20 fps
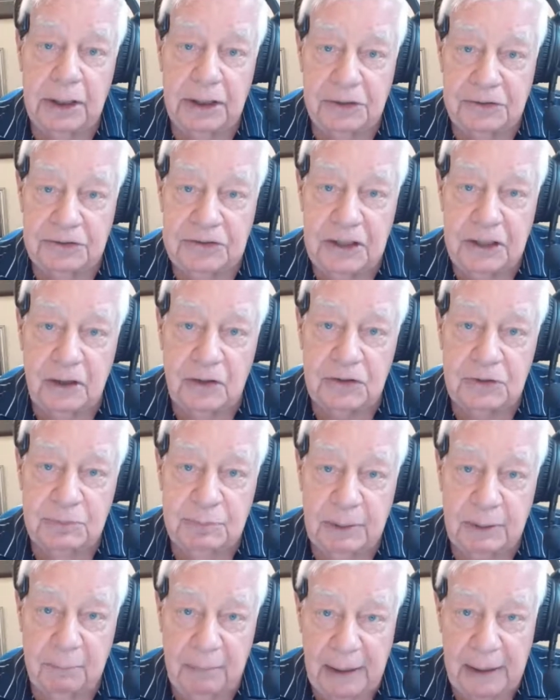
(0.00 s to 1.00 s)
a deal has
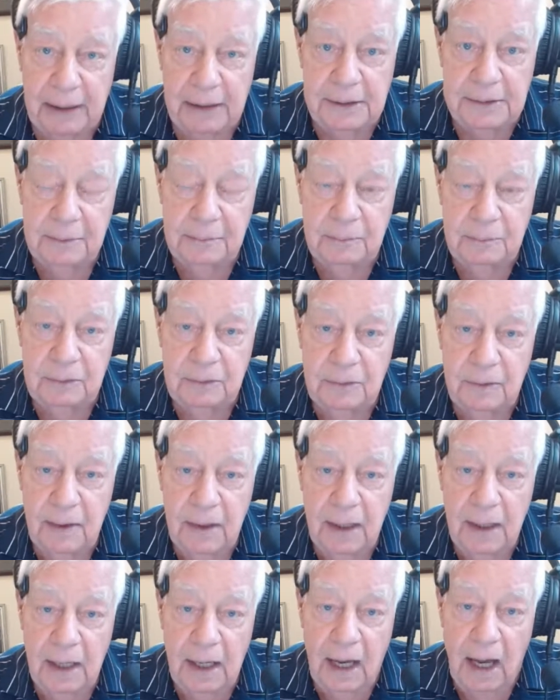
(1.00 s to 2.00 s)
been made.
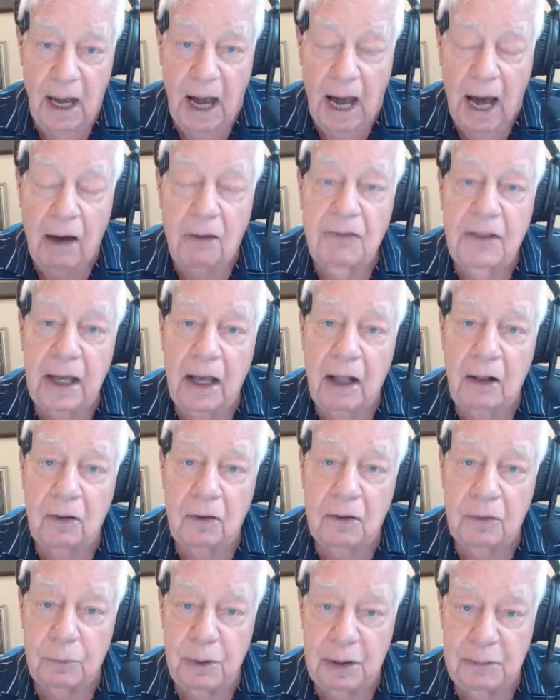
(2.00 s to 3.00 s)
How the hell
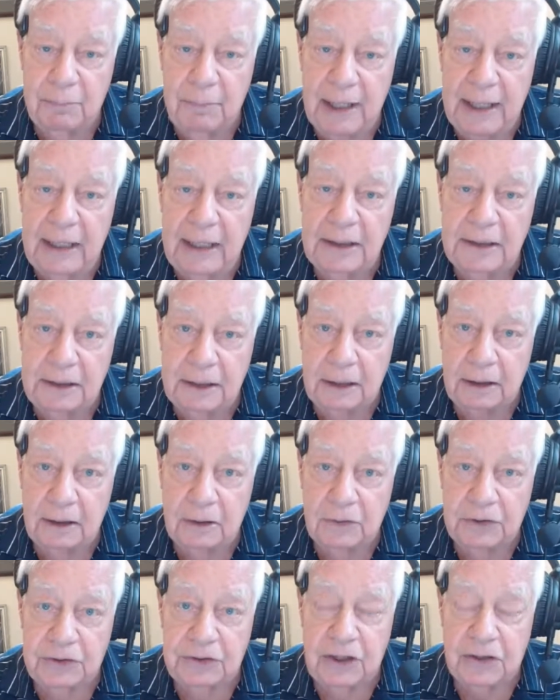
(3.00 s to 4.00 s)
could we make a
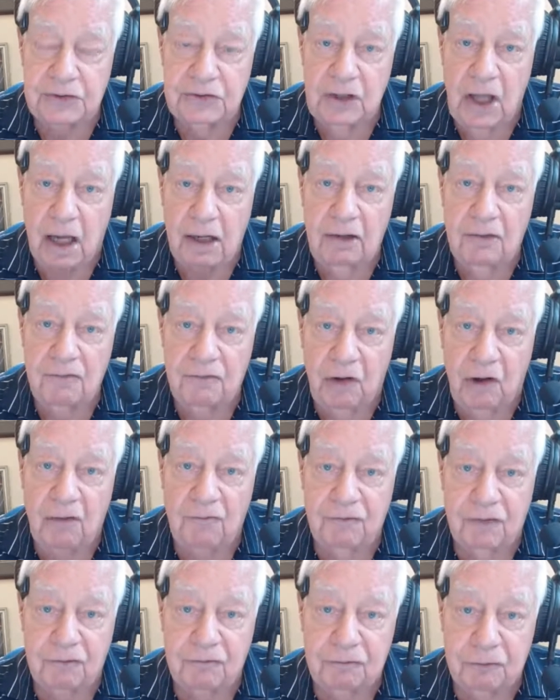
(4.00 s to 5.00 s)
deal that does not
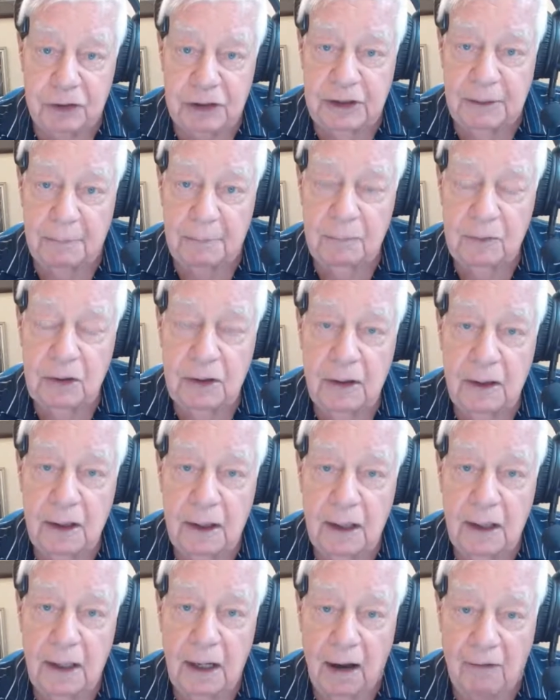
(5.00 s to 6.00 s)
involve the freedom
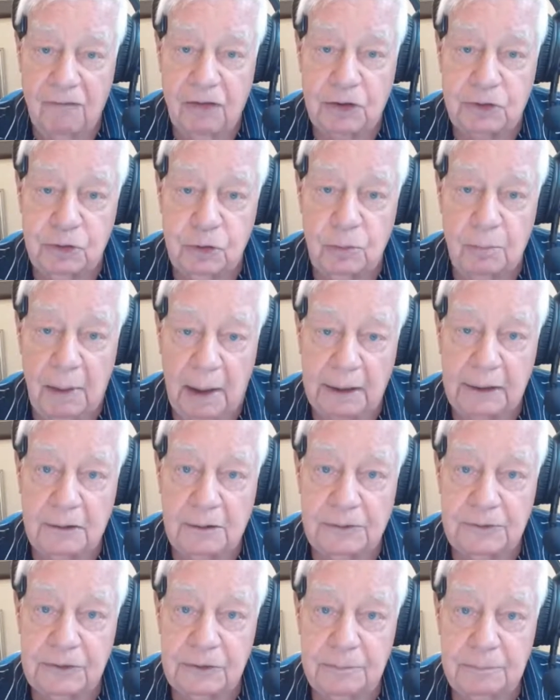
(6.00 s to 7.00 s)
of the two
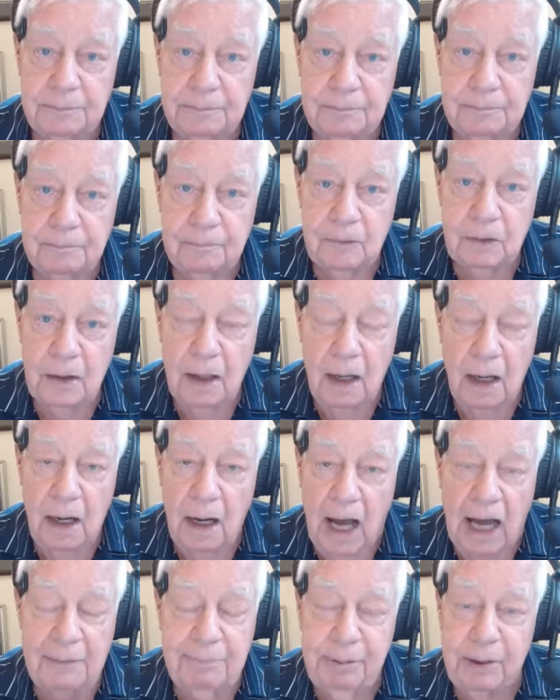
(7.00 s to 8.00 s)
Michaels?
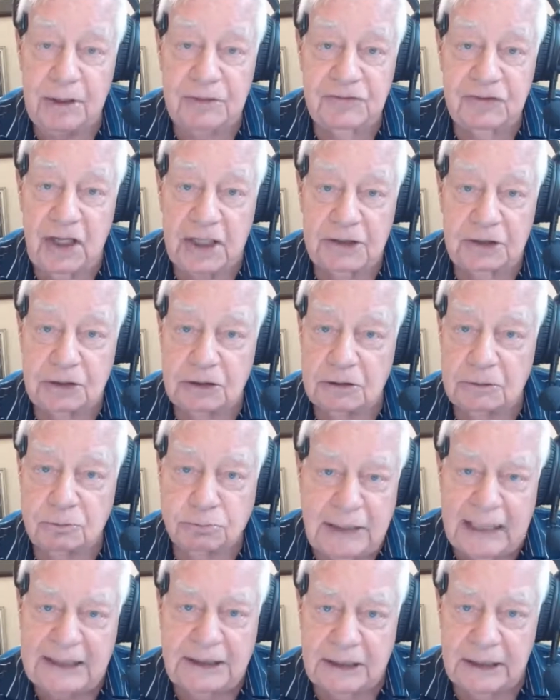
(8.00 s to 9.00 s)
I place that
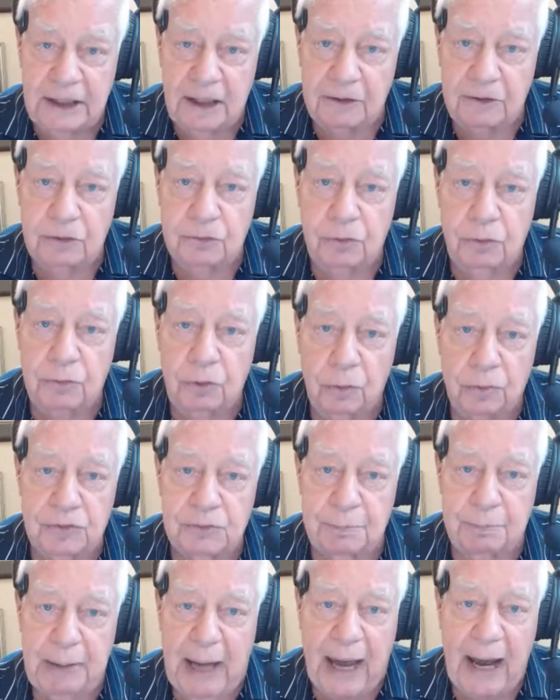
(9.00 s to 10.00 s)
directly on
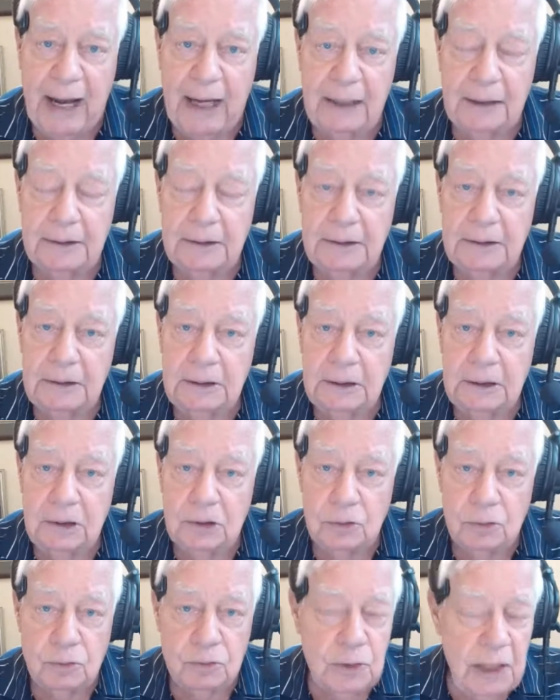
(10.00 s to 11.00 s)
Trudeau's back,
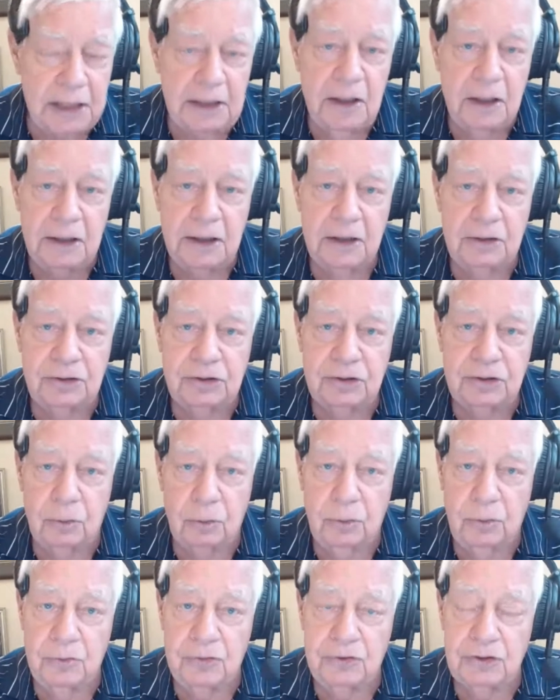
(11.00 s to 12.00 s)
right on his
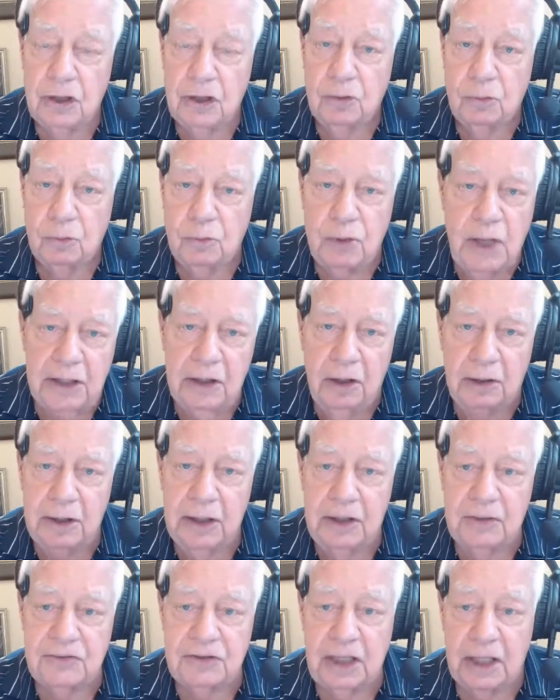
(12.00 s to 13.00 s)
shoulders, right on
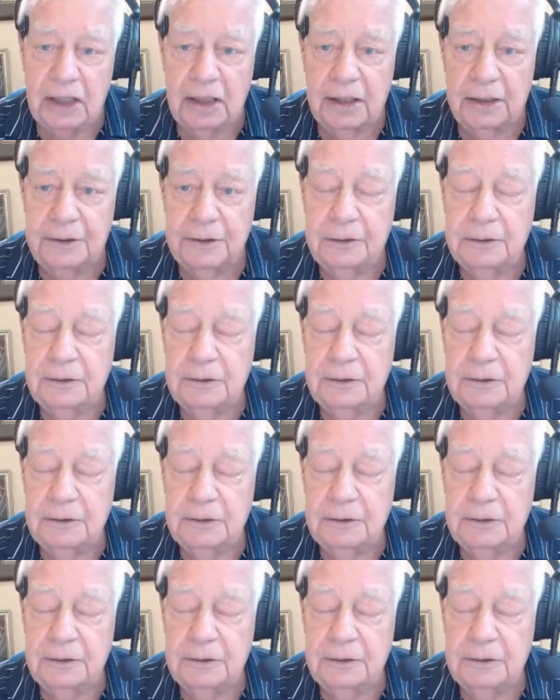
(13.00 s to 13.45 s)
his head,